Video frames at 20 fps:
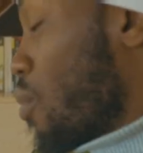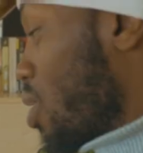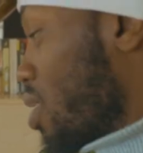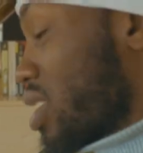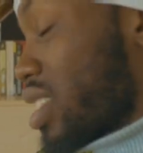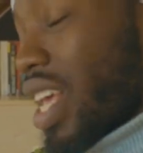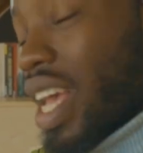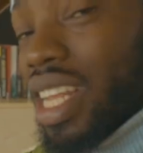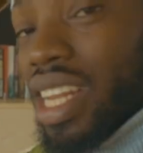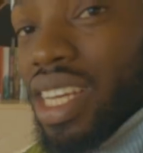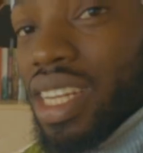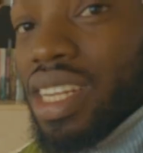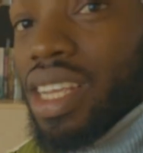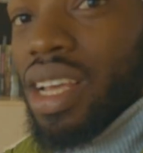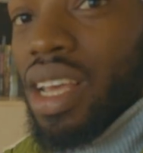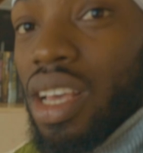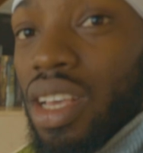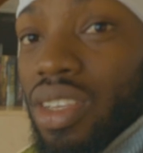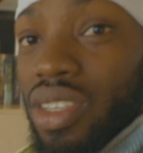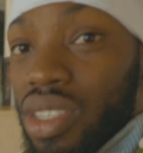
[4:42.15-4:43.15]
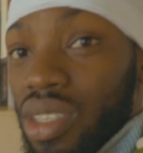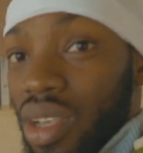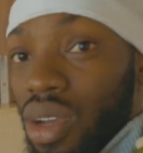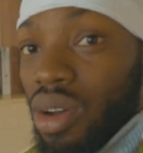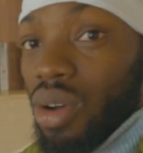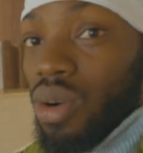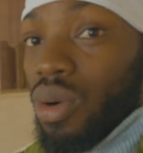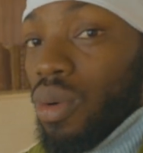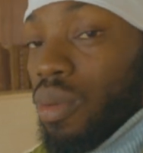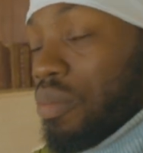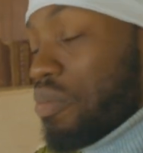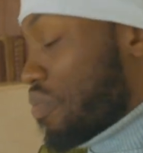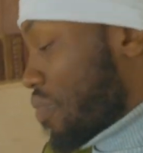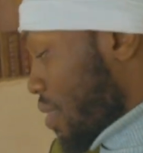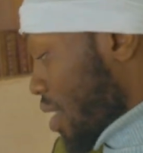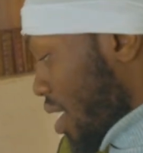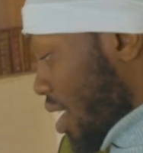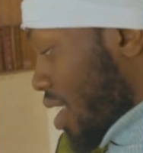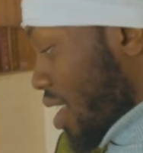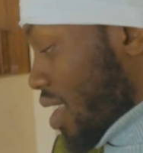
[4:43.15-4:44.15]
both sided. So
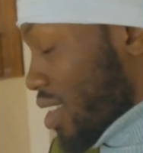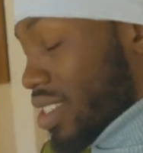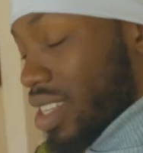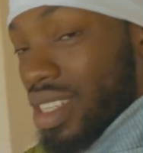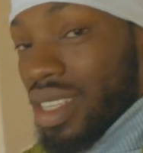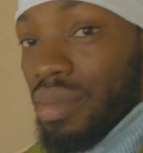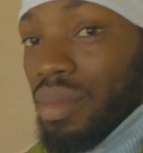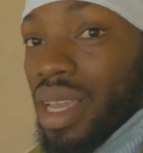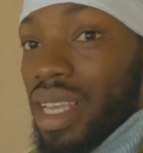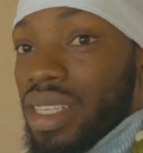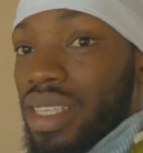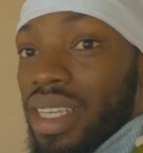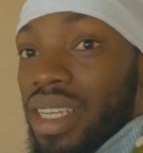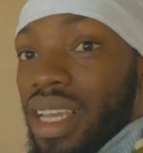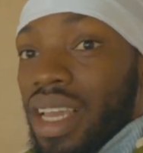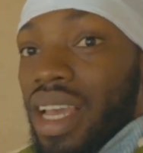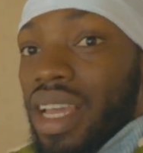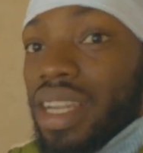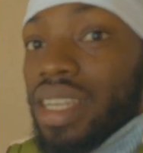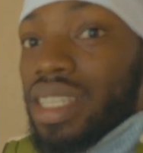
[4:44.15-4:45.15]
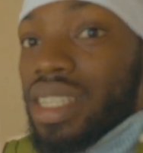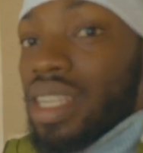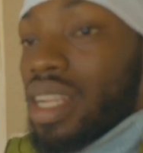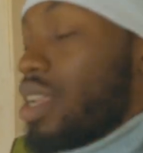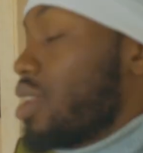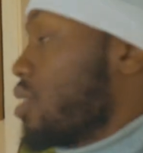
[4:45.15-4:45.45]
it's just amazing. And